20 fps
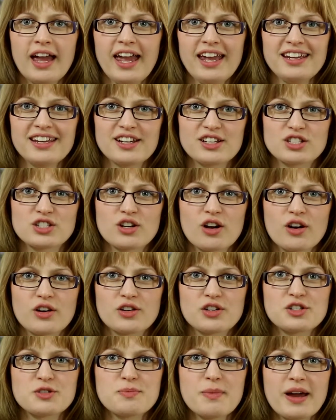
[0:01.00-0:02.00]
Hey
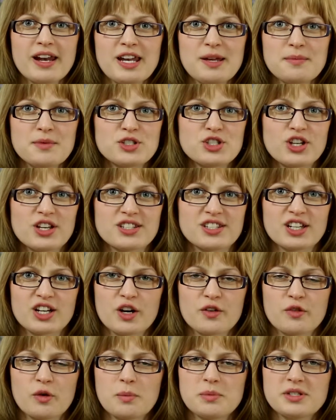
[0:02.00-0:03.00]
Kickstarters, my name is
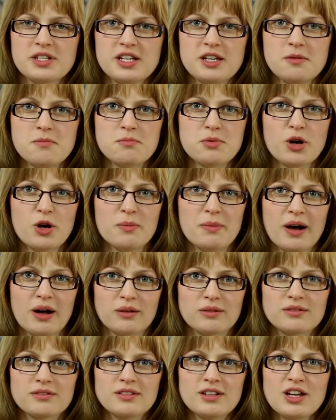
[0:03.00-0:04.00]
Jessica from Team
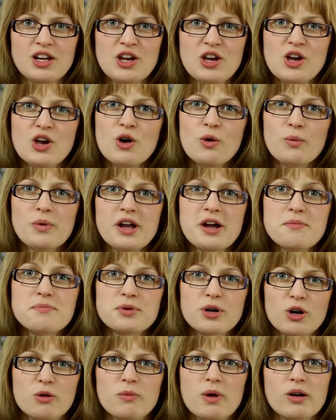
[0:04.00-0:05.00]
ProMount. We
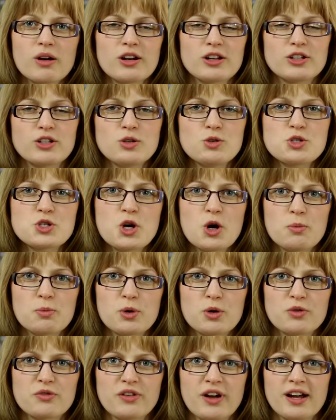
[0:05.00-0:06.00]
at ProMount are huge
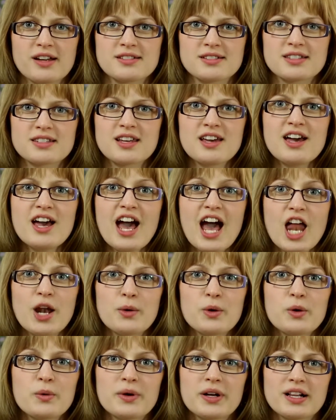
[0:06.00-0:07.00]
GoPro friends,
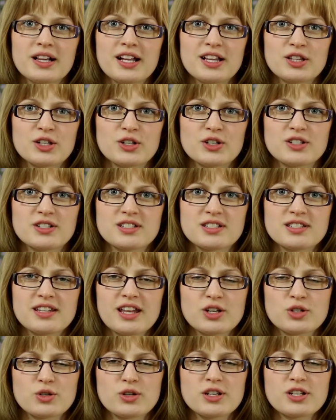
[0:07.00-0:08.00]
and we quickly learned
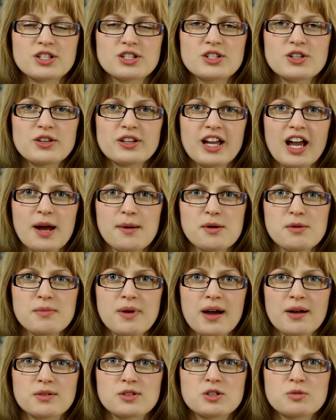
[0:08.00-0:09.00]
that traditional camera
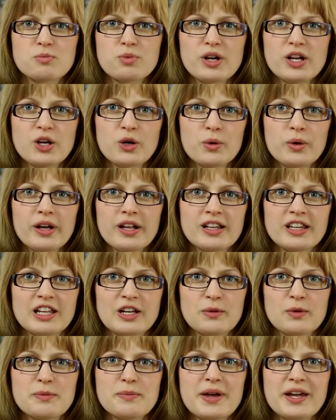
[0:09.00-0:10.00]
mounts break
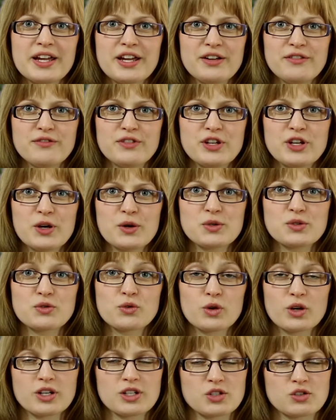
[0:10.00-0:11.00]
quickly when making videos
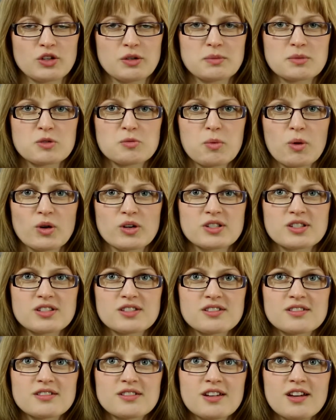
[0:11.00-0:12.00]
for extreme
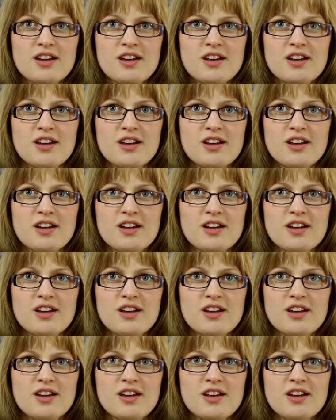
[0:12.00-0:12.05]
sports.